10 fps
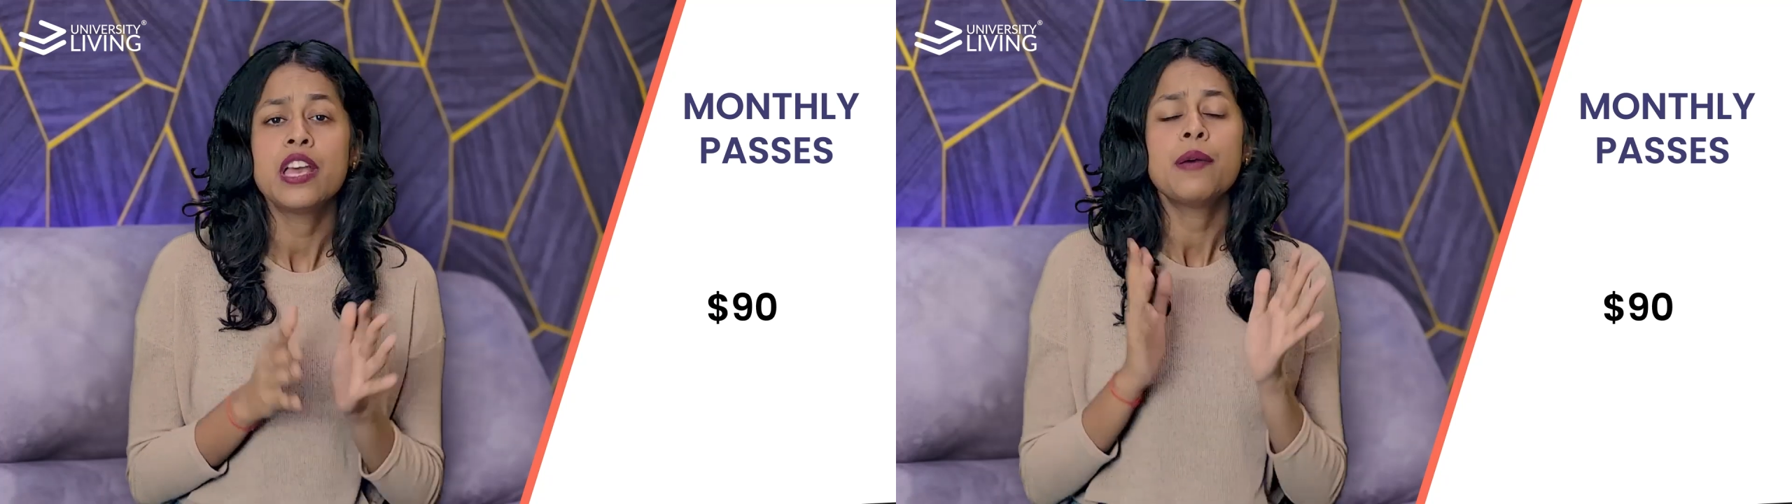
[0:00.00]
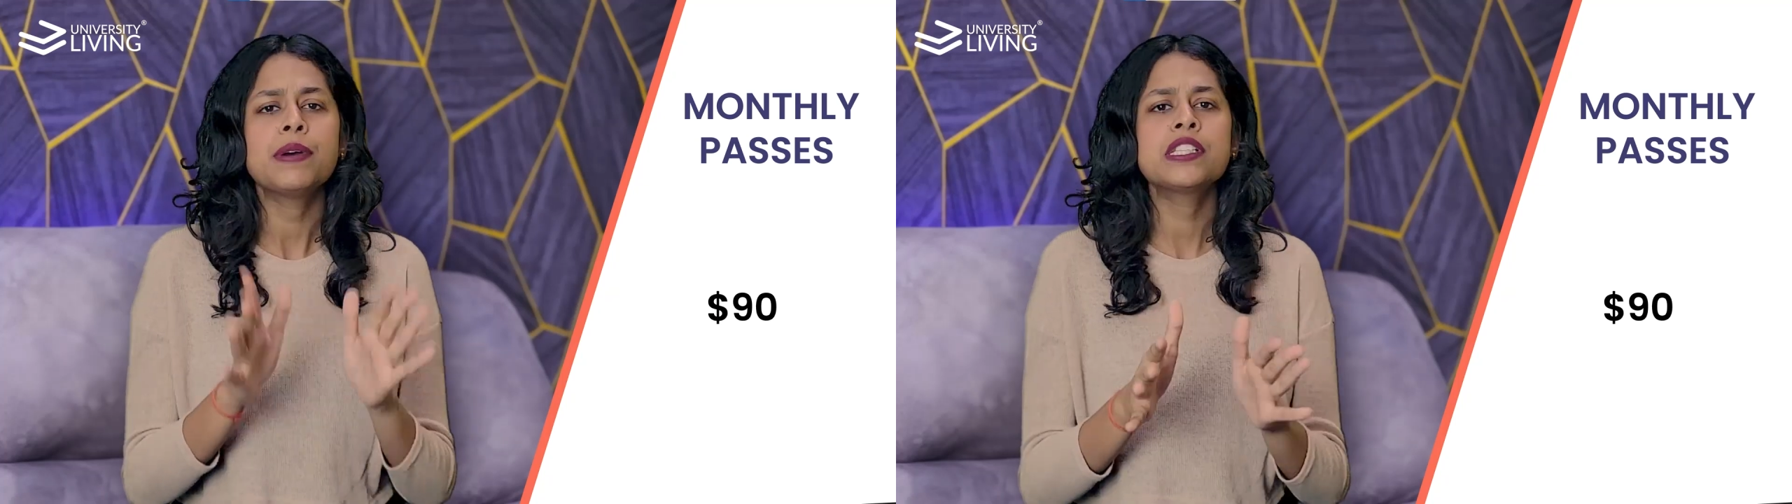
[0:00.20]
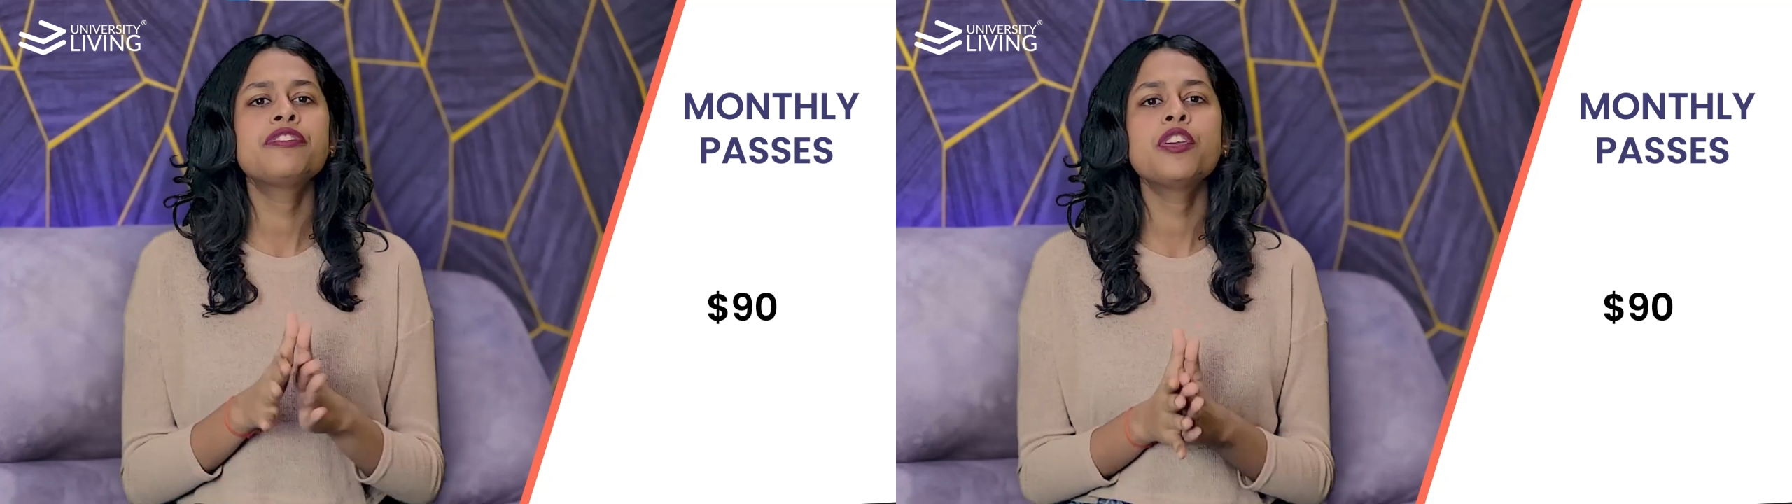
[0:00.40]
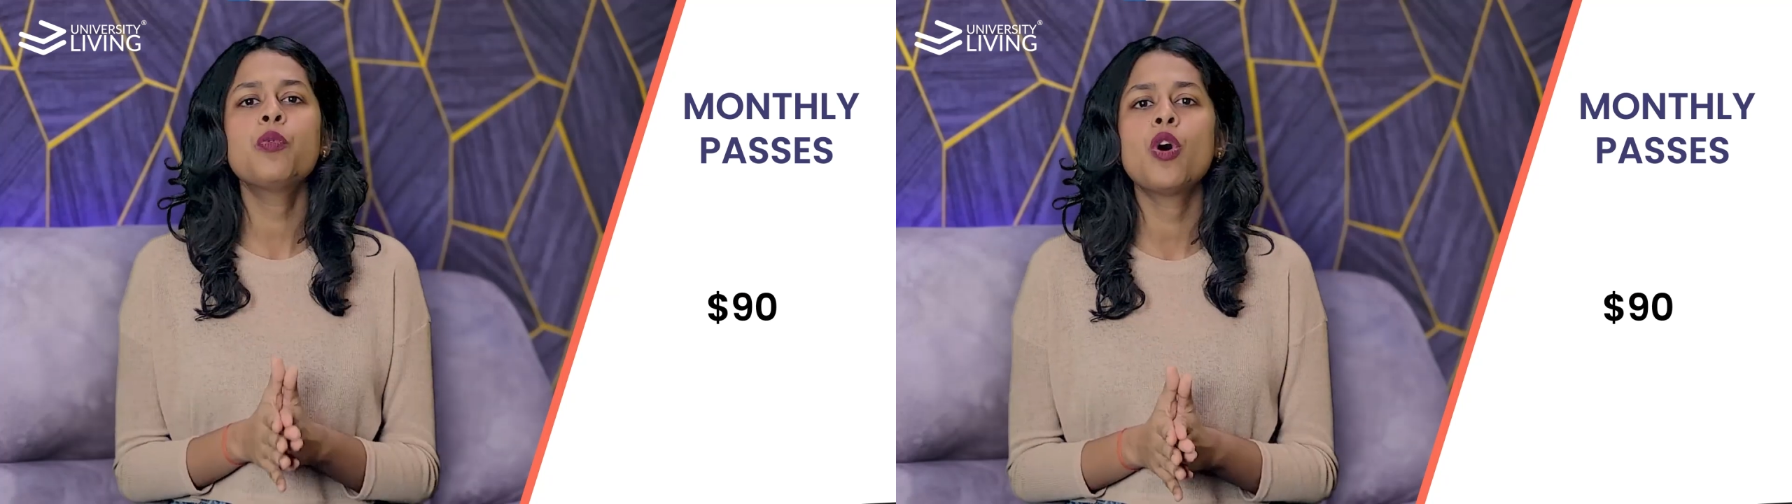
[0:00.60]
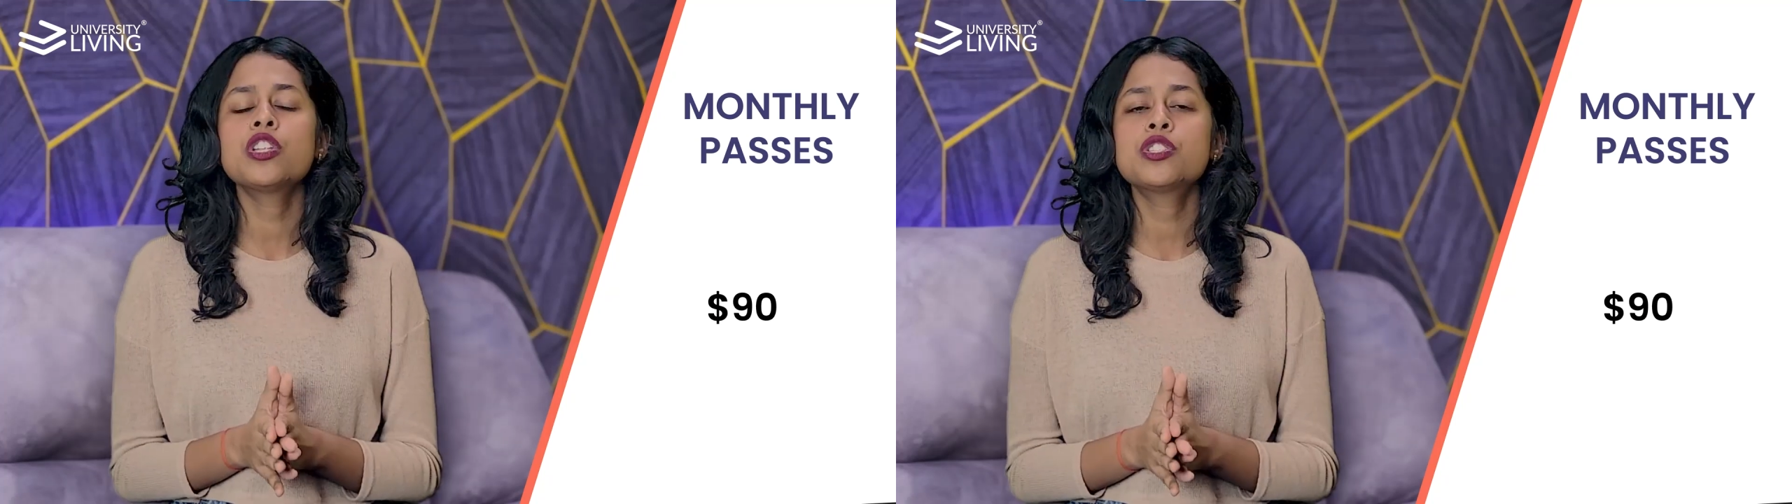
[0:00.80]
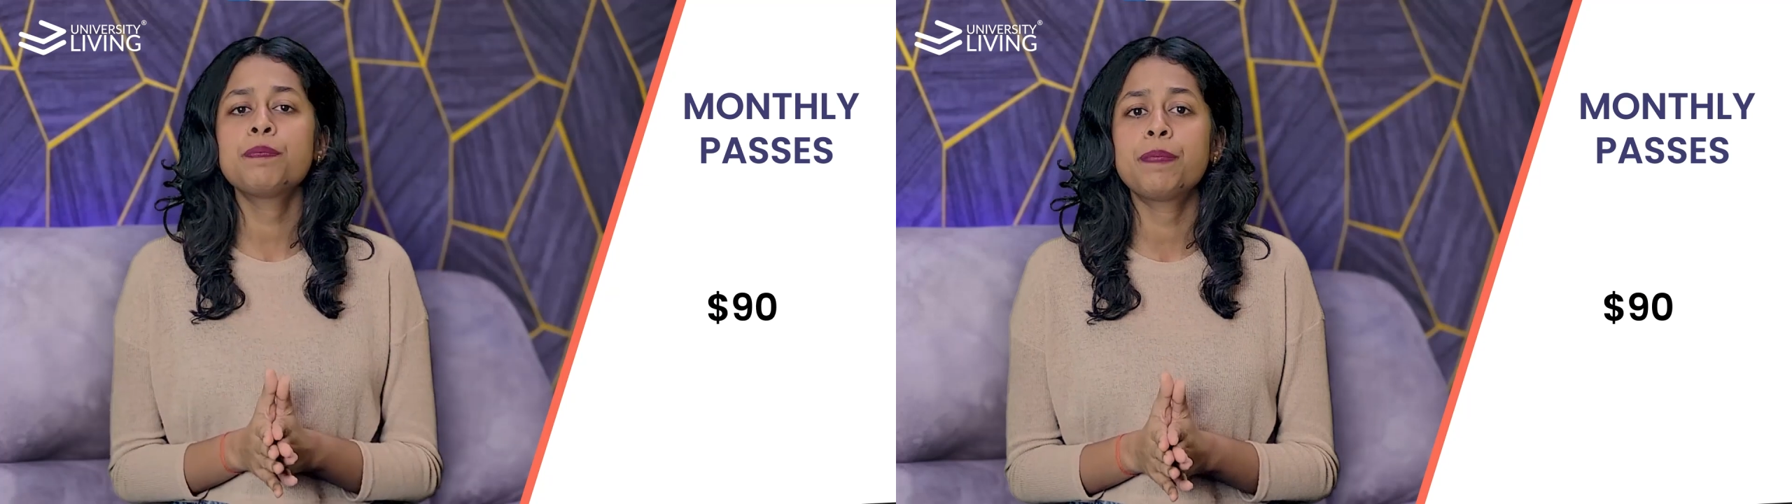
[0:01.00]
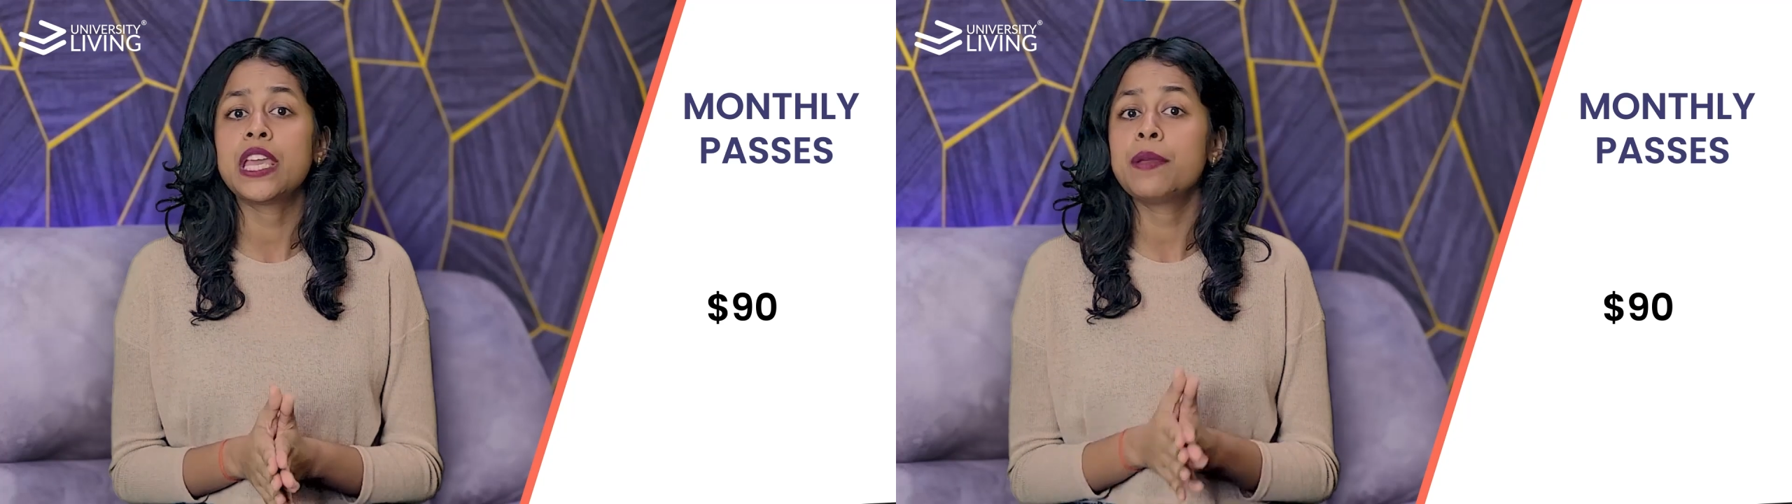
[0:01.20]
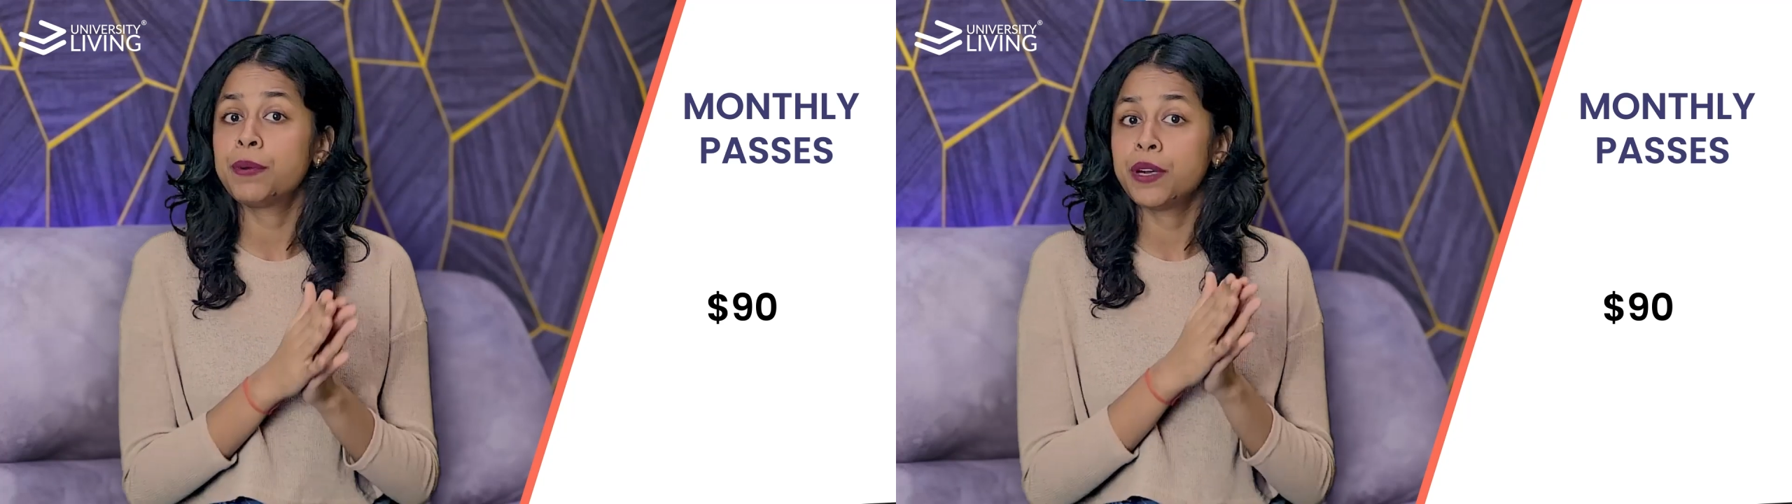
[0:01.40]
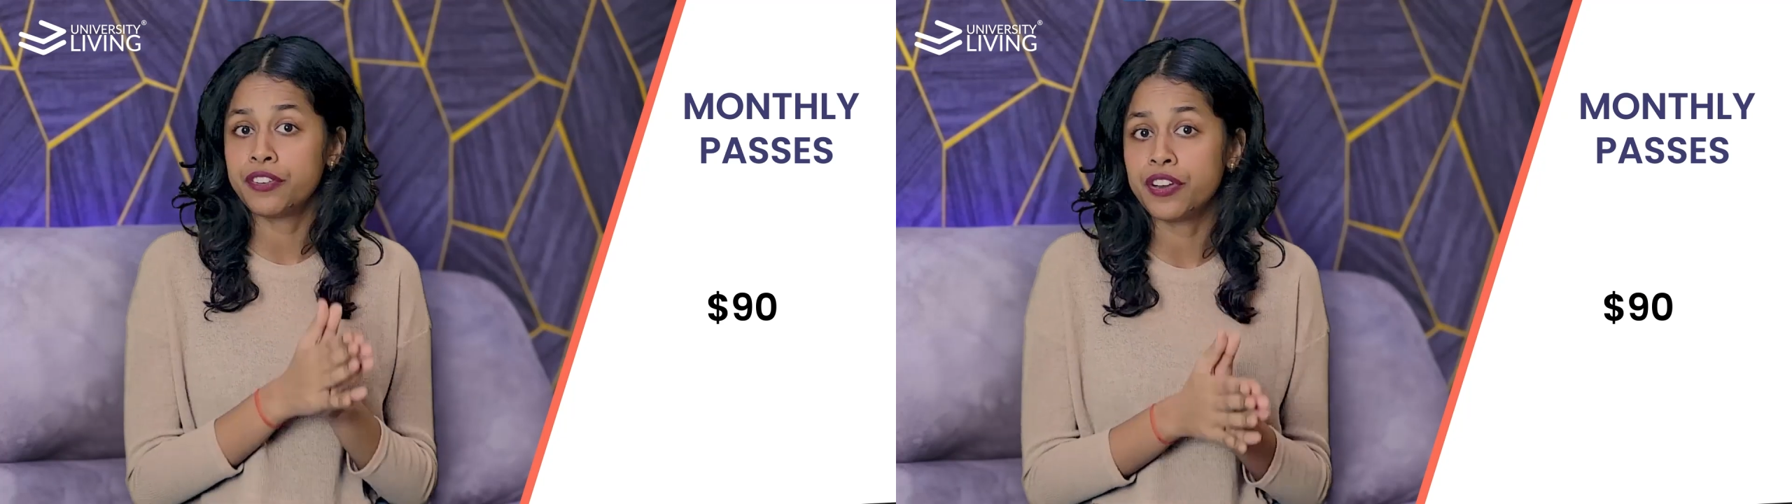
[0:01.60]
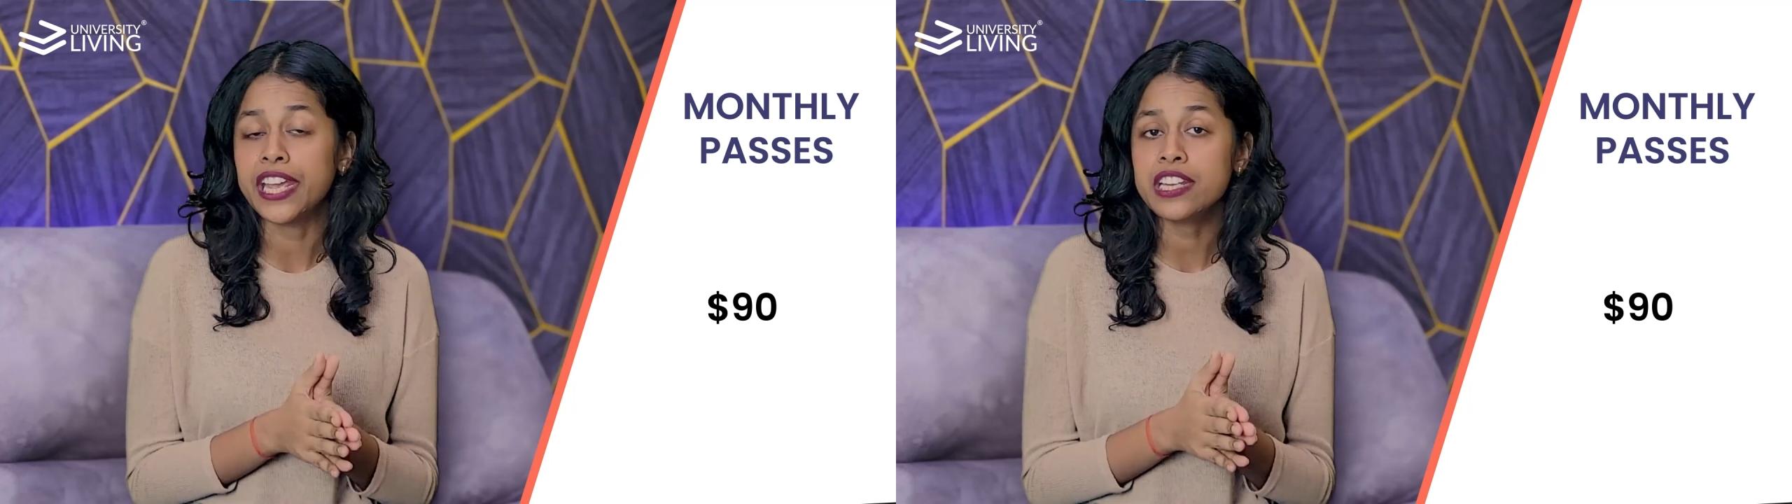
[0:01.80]
But if you want to pay per
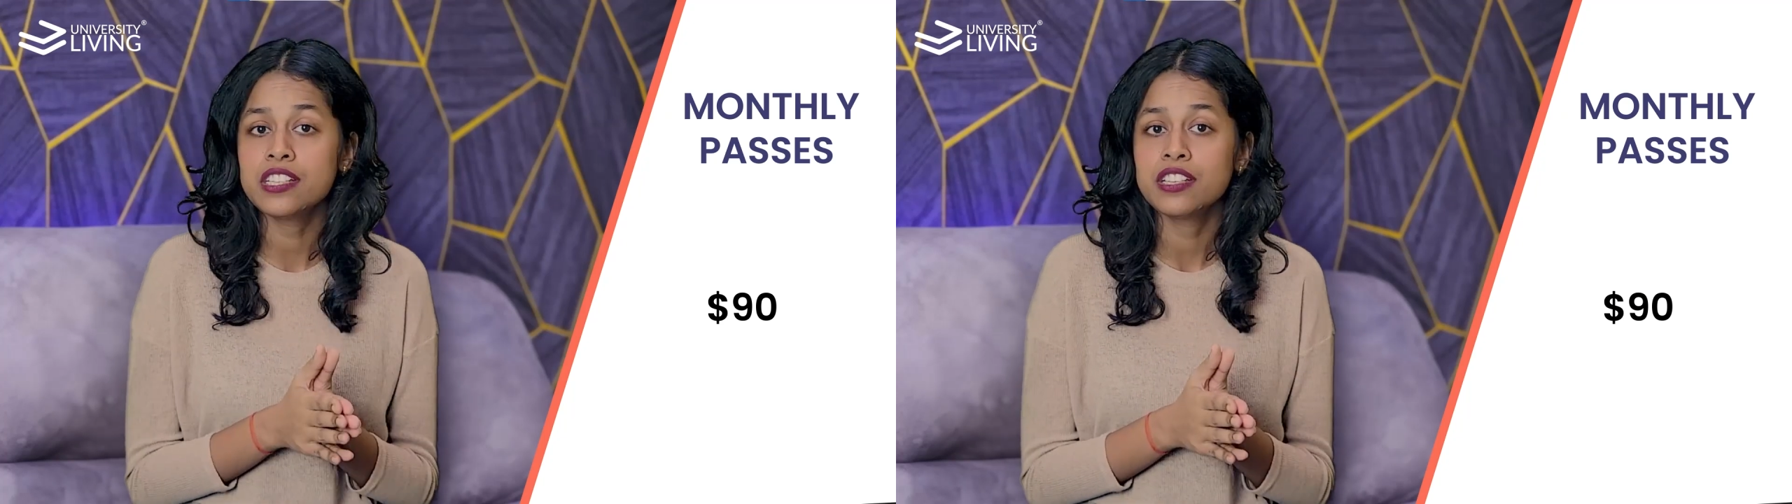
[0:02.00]
ride,